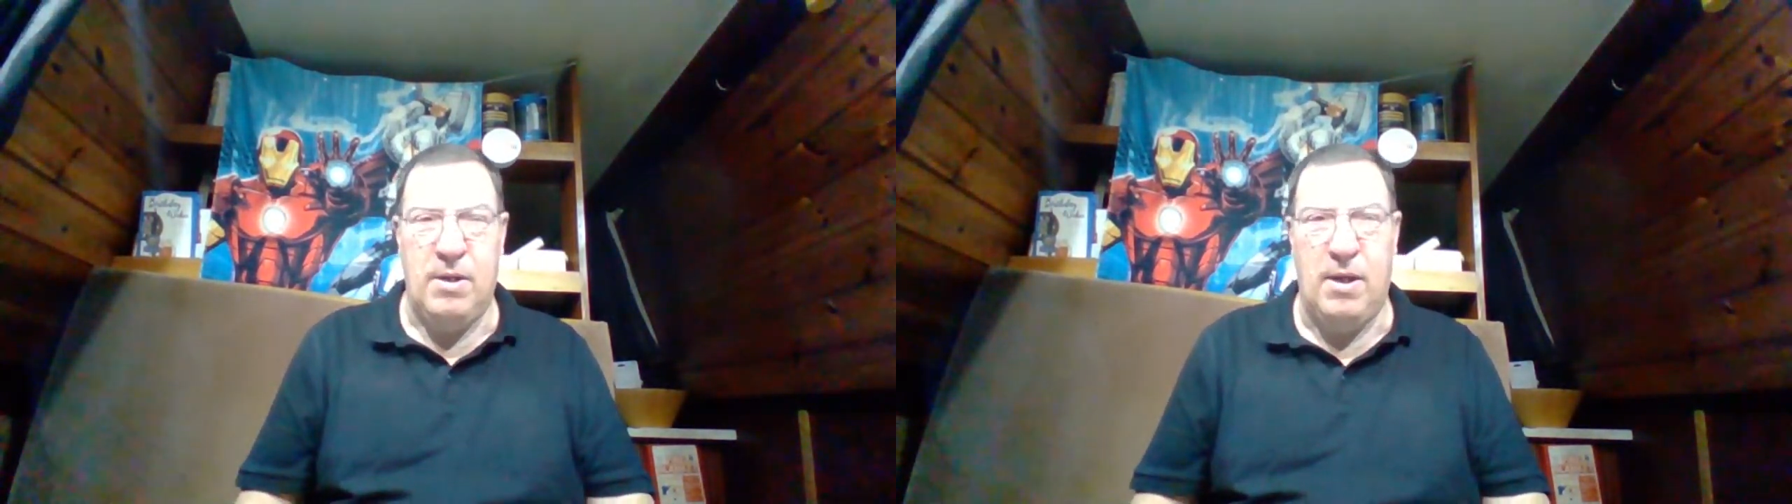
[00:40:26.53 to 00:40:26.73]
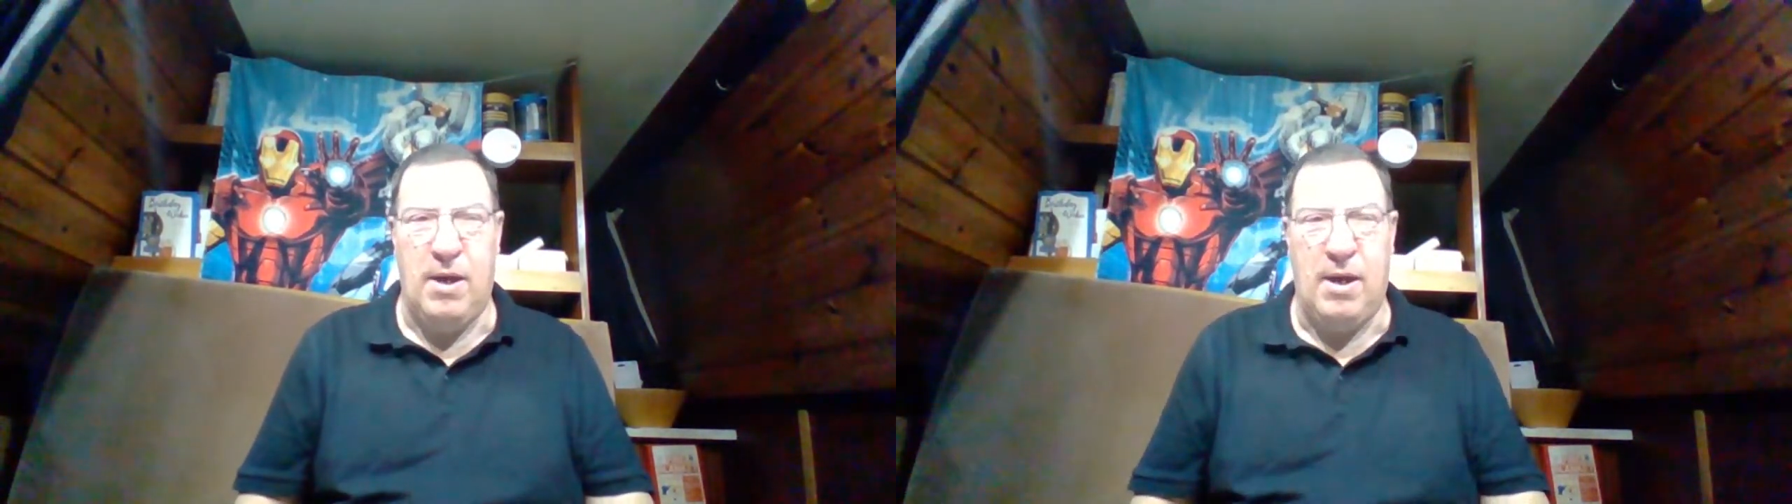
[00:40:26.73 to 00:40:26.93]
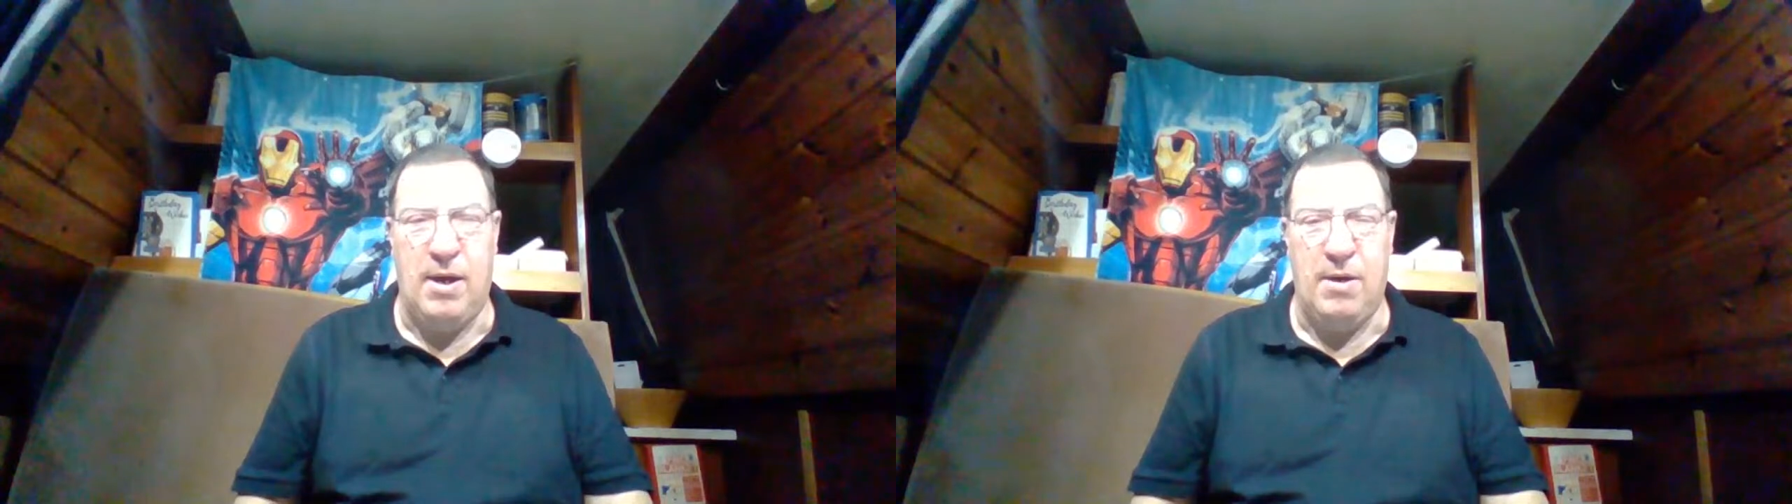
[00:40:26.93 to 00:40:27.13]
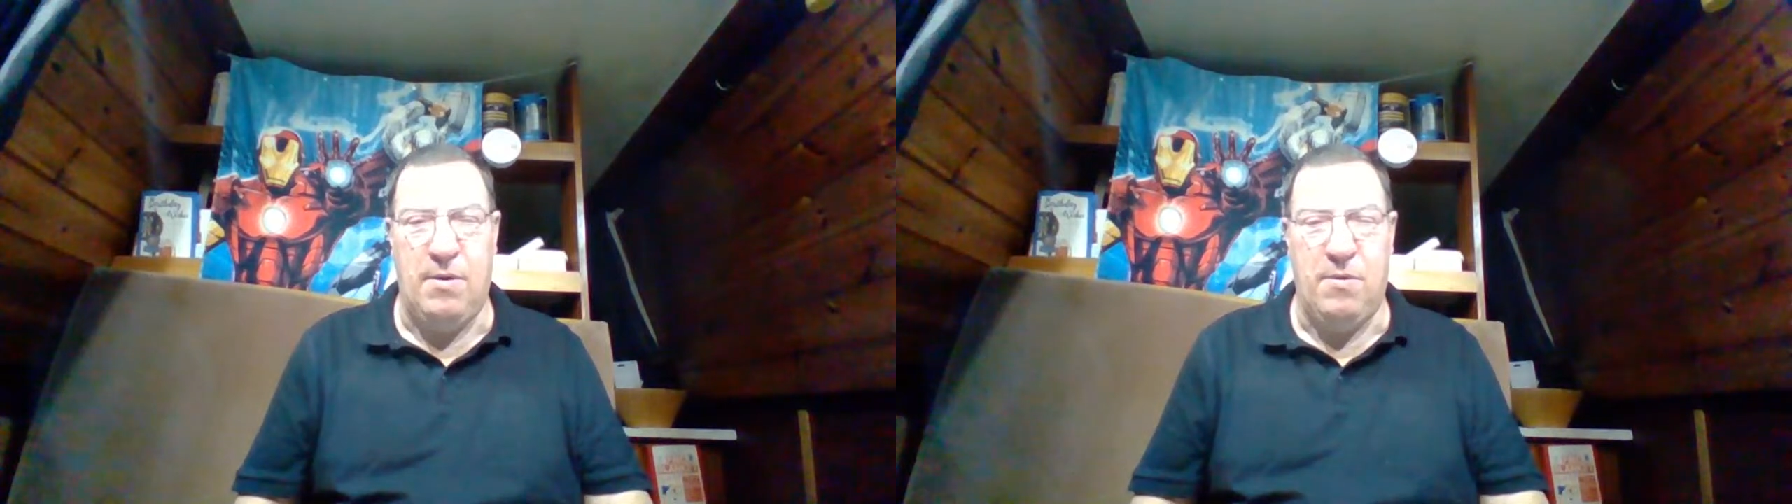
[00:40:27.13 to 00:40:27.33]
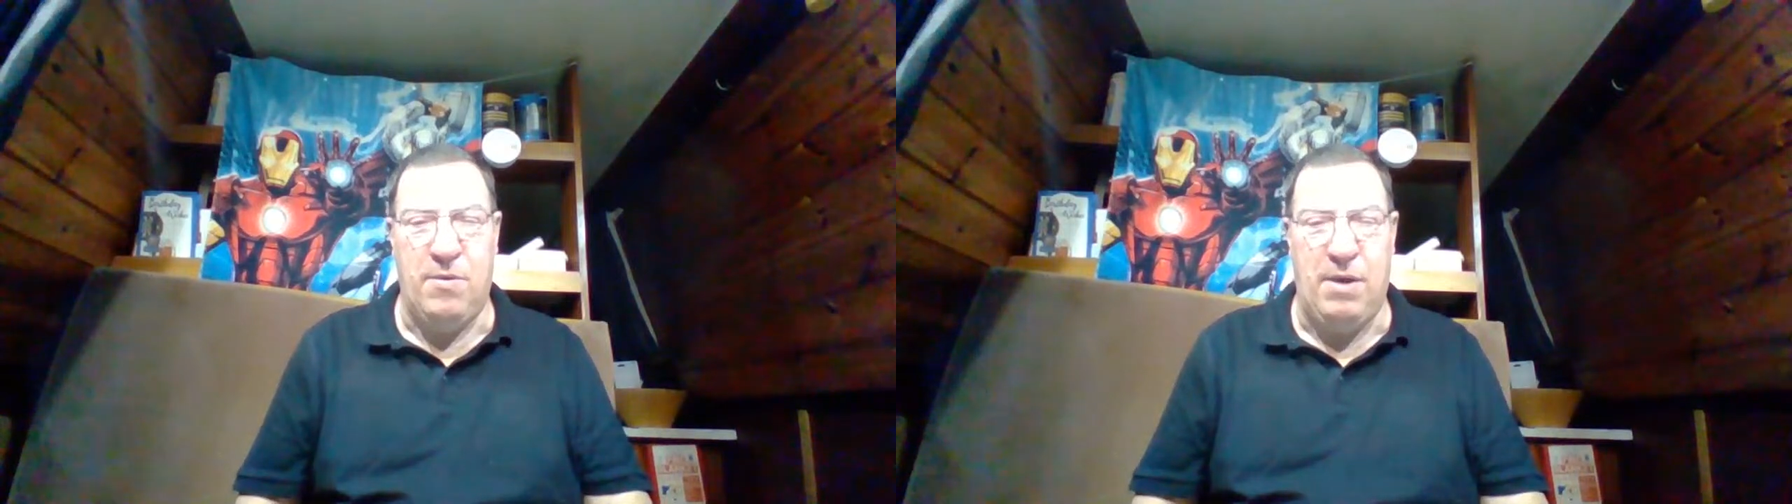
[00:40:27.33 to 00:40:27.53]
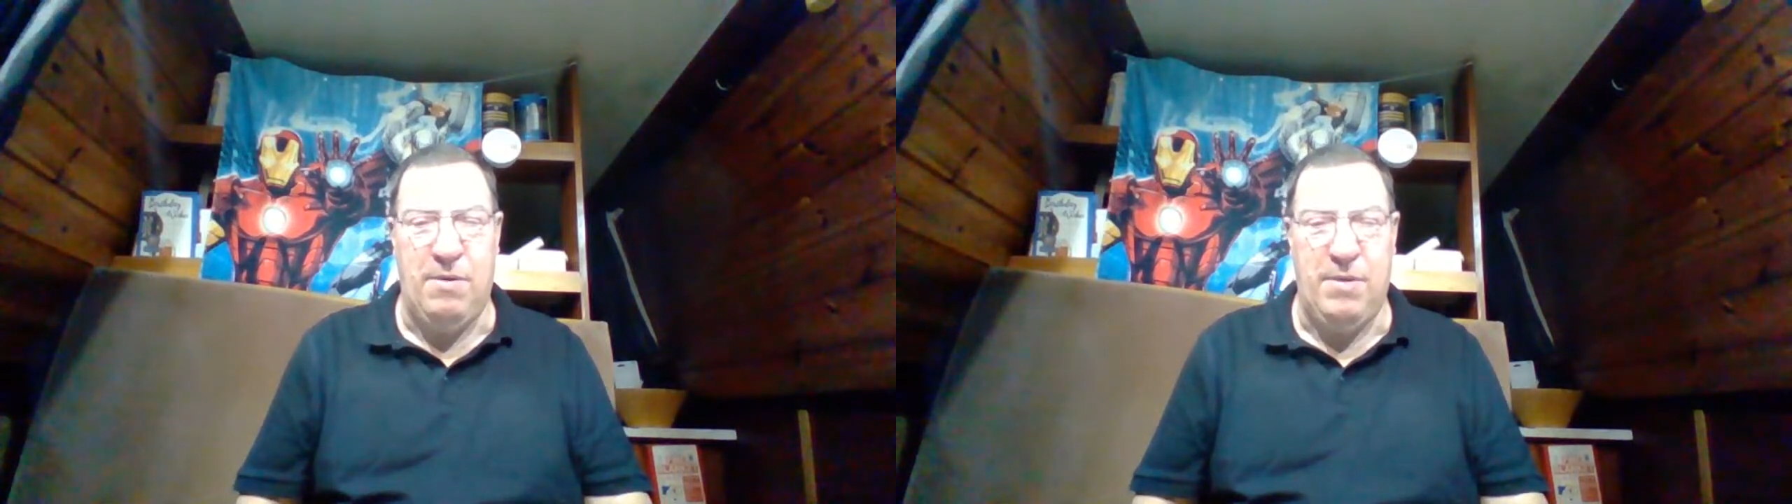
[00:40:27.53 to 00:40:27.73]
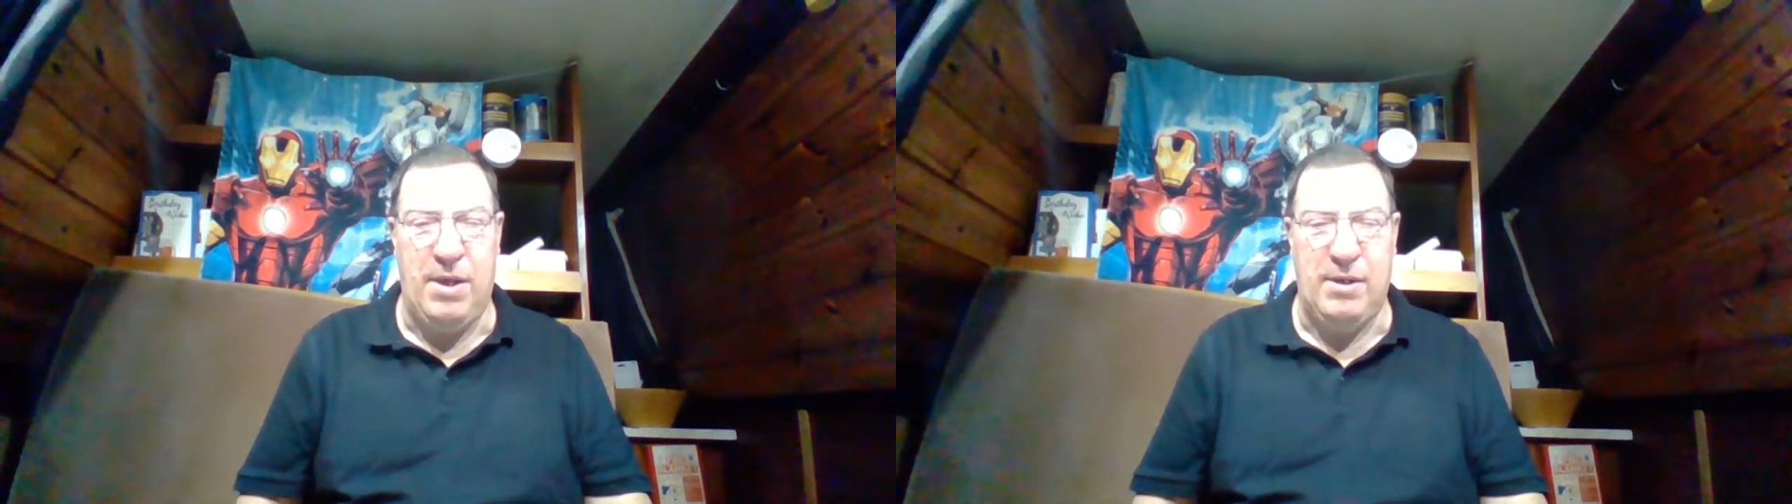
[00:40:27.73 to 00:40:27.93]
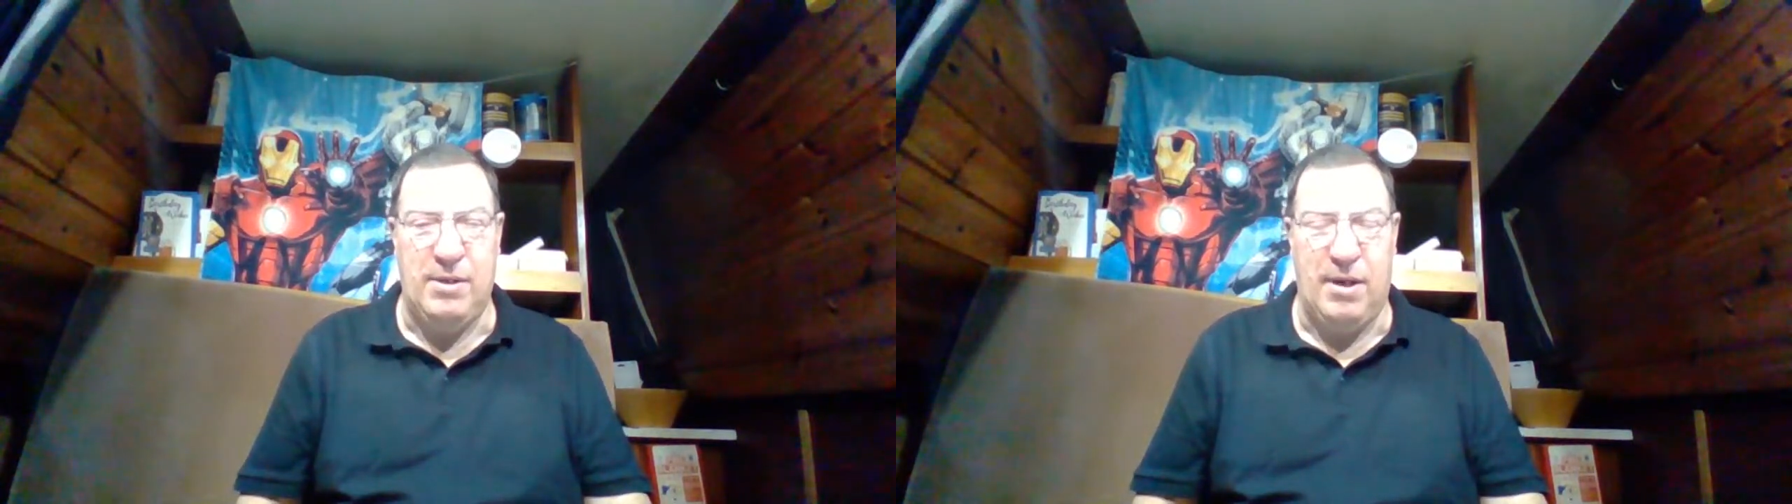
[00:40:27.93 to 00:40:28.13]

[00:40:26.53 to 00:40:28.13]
Although